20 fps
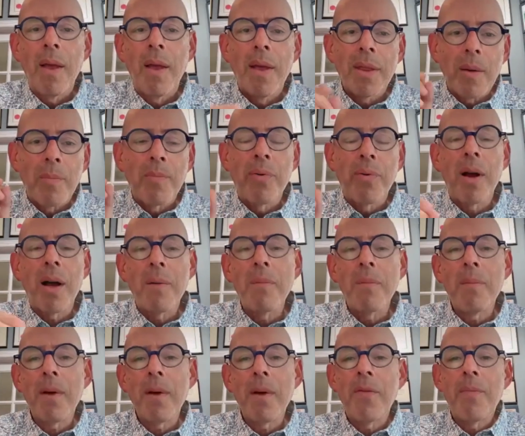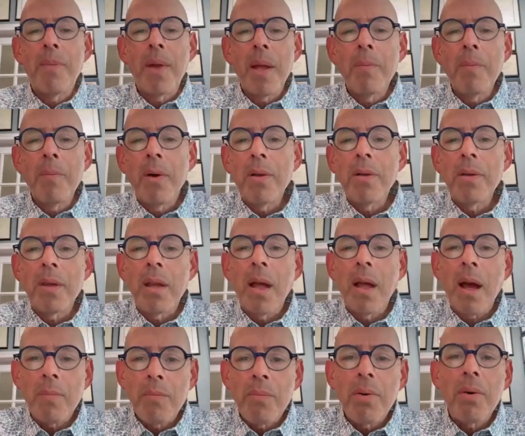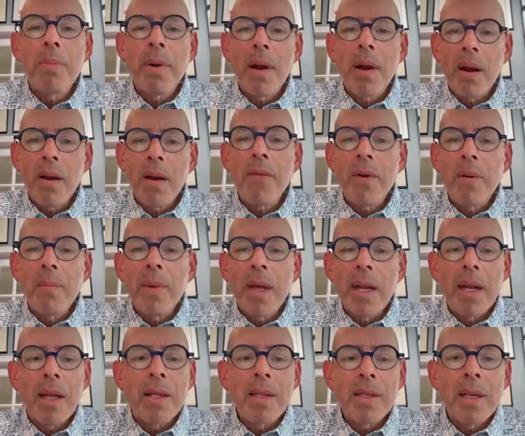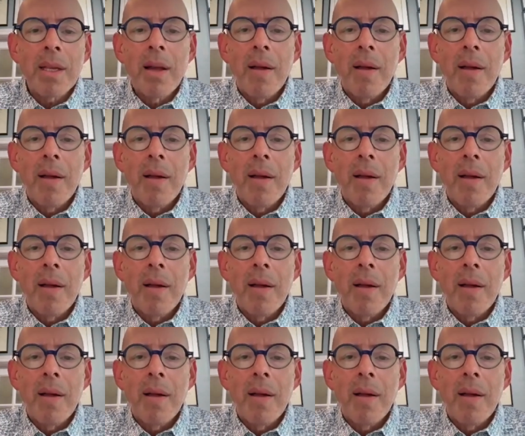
The problem of people not preparing for meetings